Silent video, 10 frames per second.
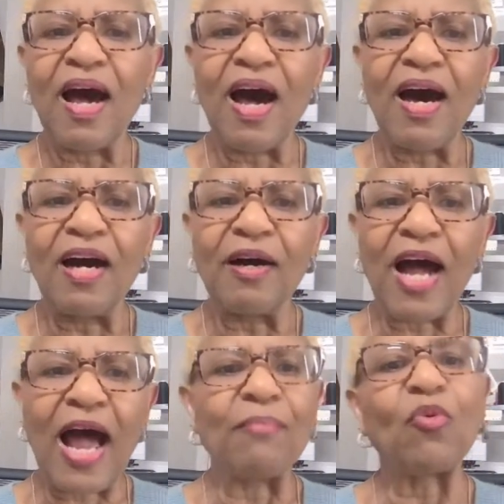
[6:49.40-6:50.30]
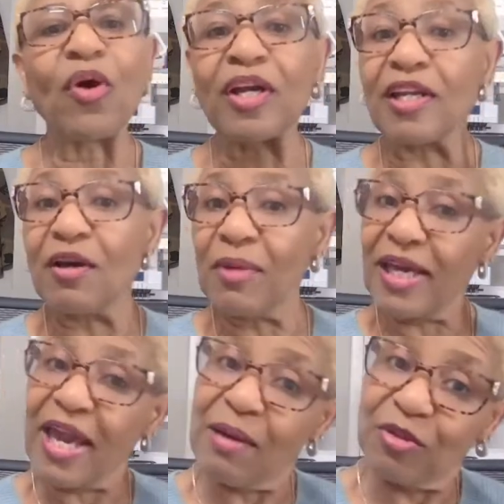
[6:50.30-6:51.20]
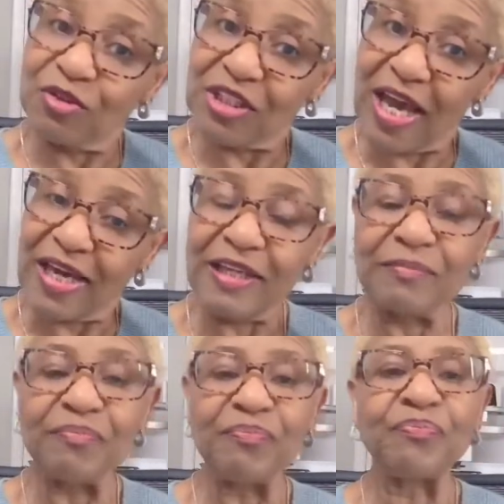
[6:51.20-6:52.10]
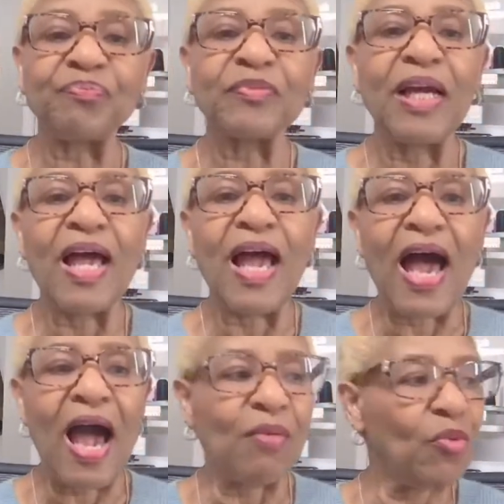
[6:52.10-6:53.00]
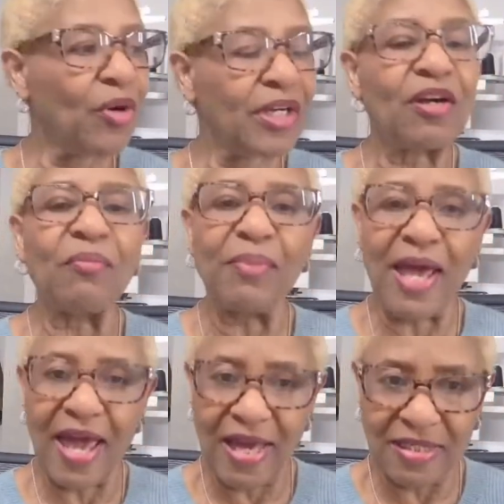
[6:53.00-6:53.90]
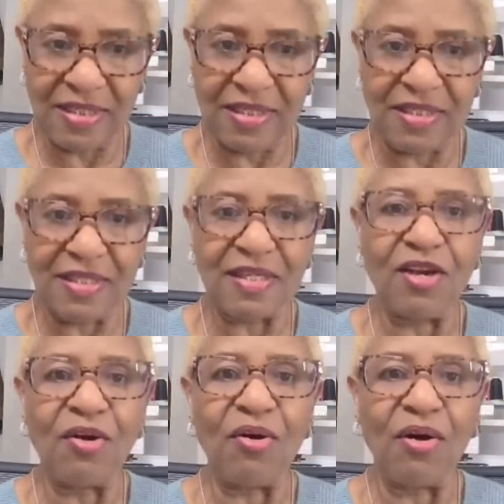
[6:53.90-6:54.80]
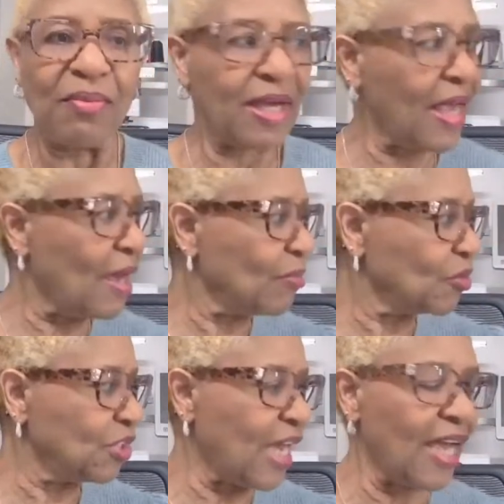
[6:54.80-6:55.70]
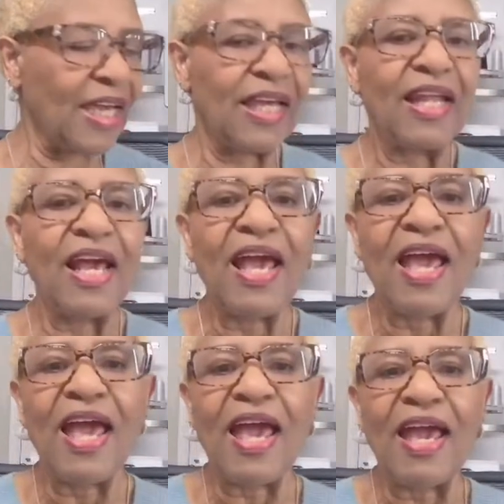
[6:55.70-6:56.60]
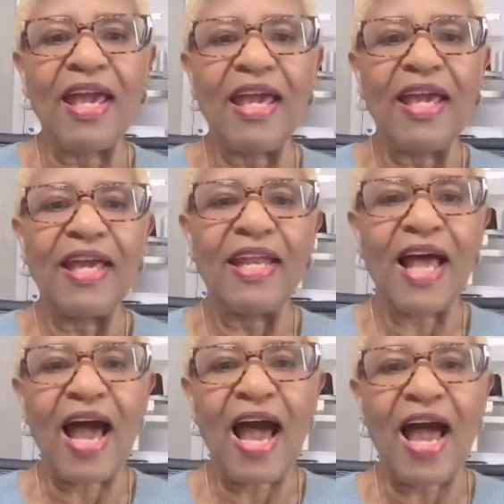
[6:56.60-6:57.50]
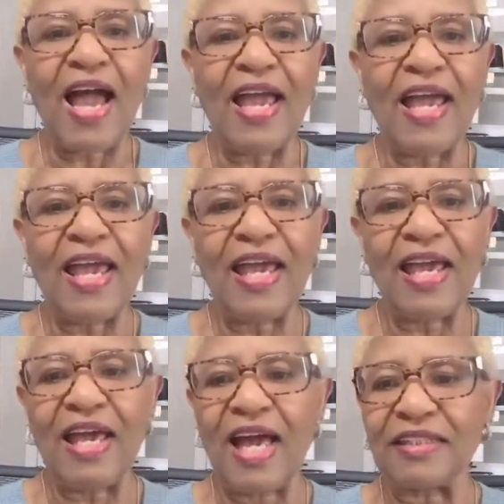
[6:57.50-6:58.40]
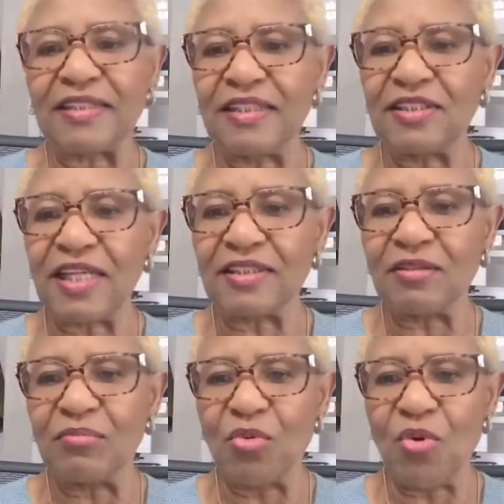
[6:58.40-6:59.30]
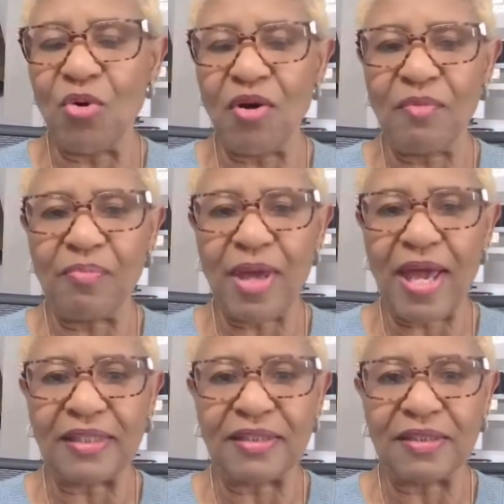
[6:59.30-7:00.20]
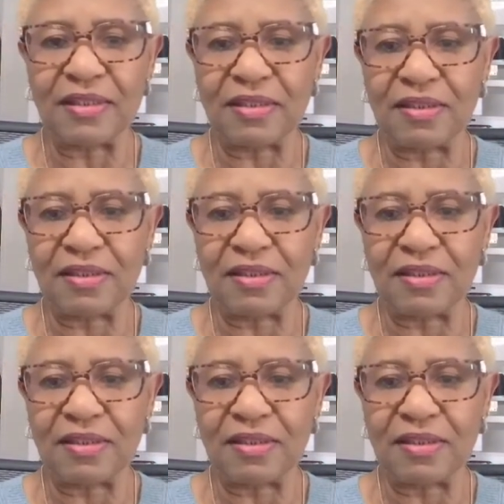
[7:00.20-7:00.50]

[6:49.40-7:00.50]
I'm working on my camo jacket. I'm working on patches to go on my camo jacket. And I stitched out some more patches